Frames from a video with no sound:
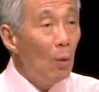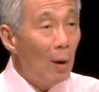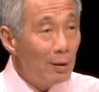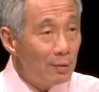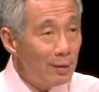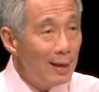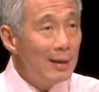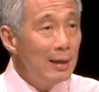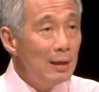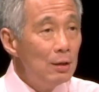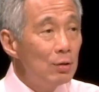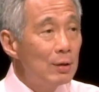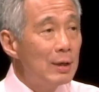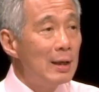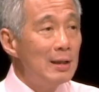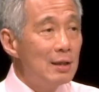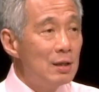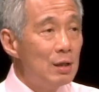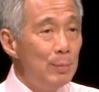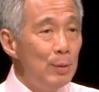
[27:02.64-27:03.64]
who are ready to
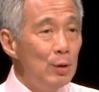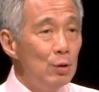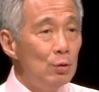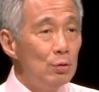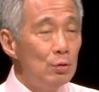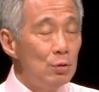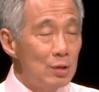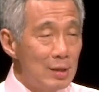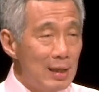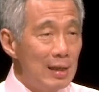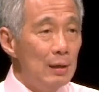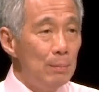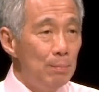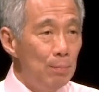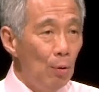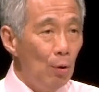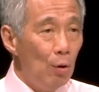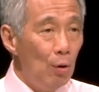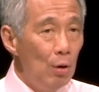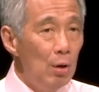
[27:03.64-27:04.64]
contribute to
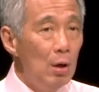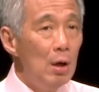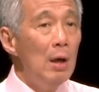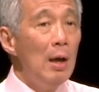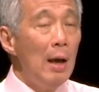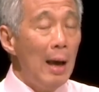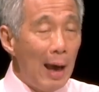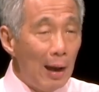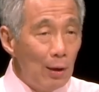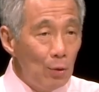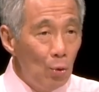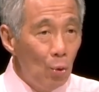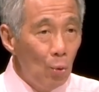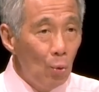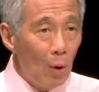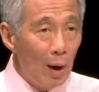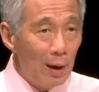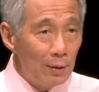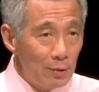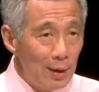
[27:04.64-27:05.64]
Singapore and
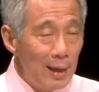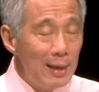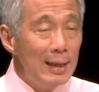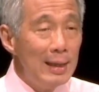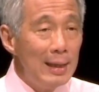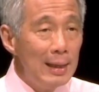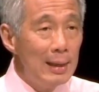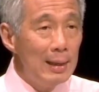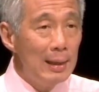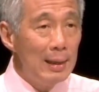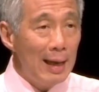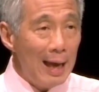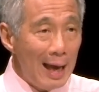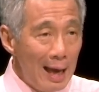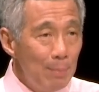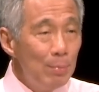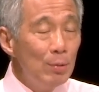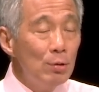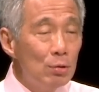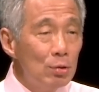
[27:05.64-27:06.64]
who are ready,
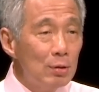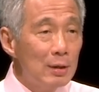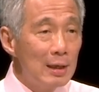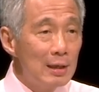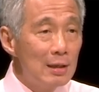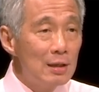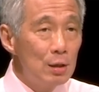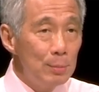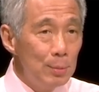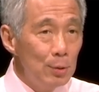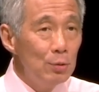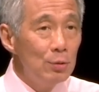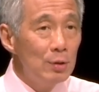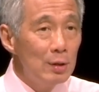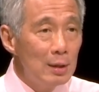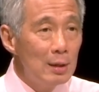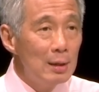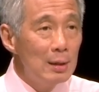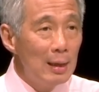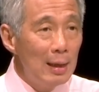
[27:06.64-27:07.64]
able to
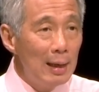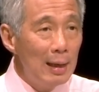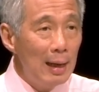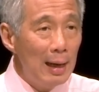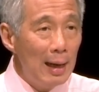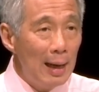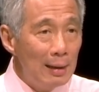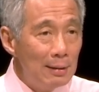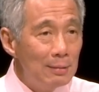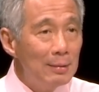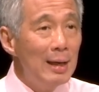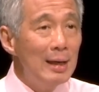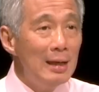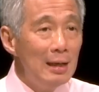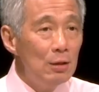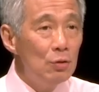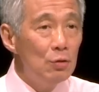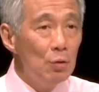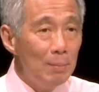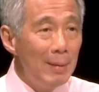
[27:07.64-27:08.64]
contribute, and
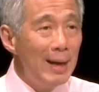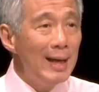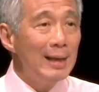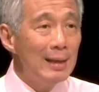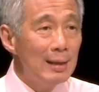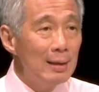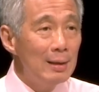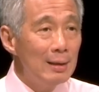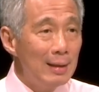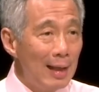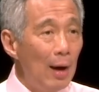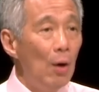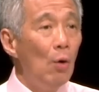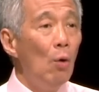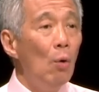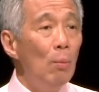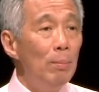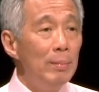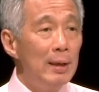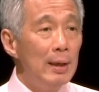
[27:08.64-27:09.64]
ready to make their
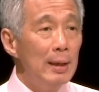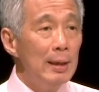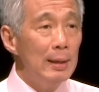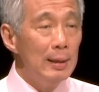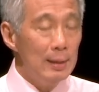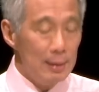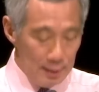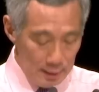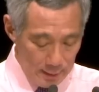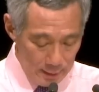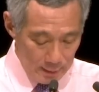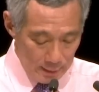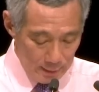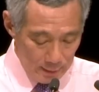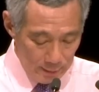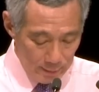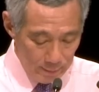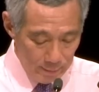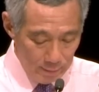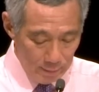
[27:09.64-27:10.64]
home here.
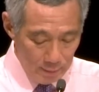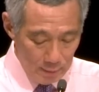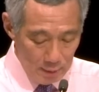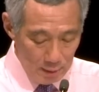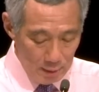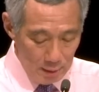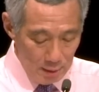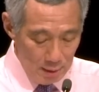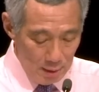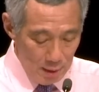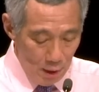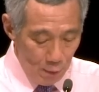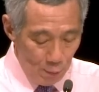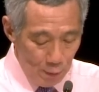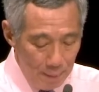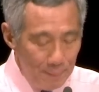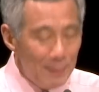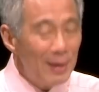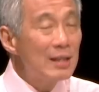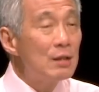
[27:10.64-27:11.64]

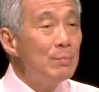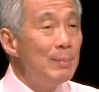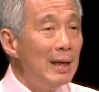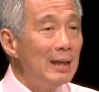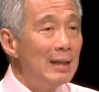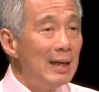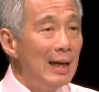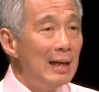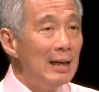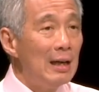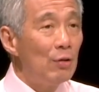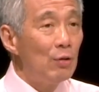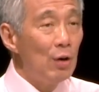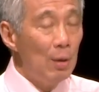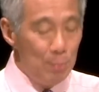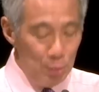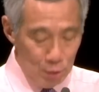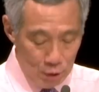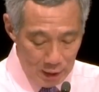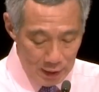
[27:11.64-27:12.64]
We must maintain our
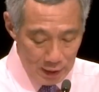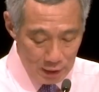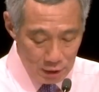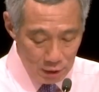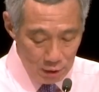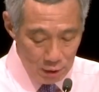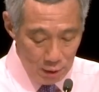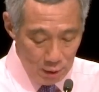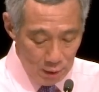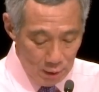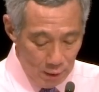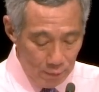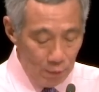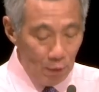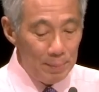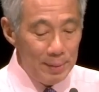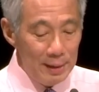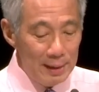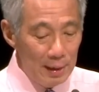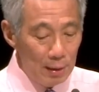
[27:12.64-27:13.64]
reputation
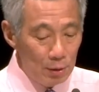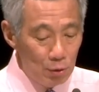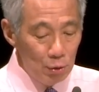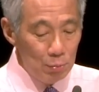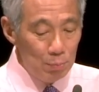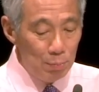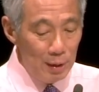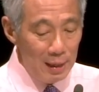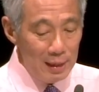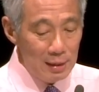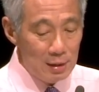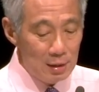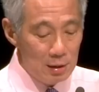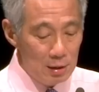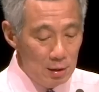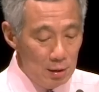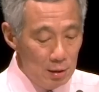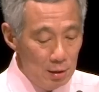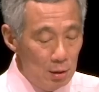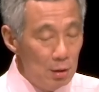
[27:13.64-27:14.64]
for being a good
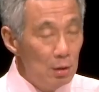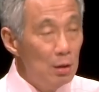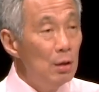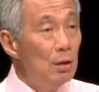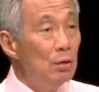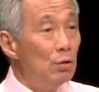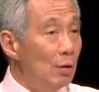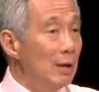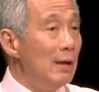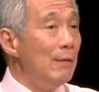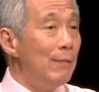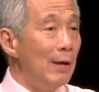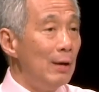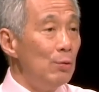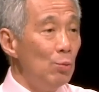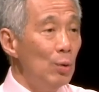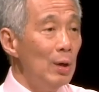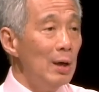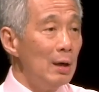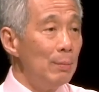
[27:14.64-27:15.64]
place to live
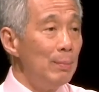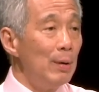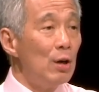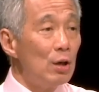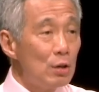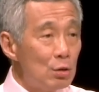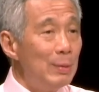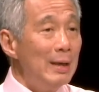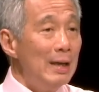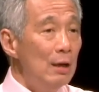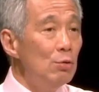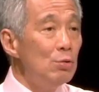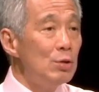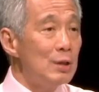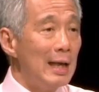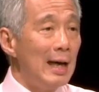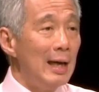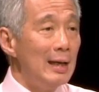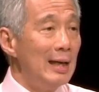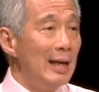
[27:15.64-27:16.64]
and work, because we
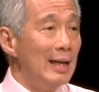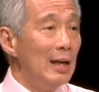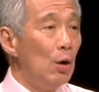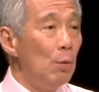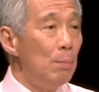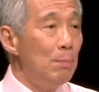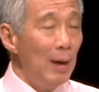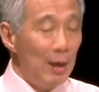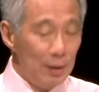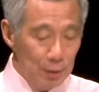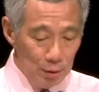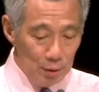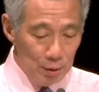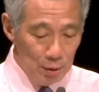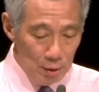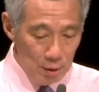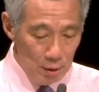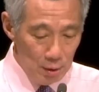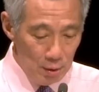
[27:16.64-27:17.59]
lose that at our peril.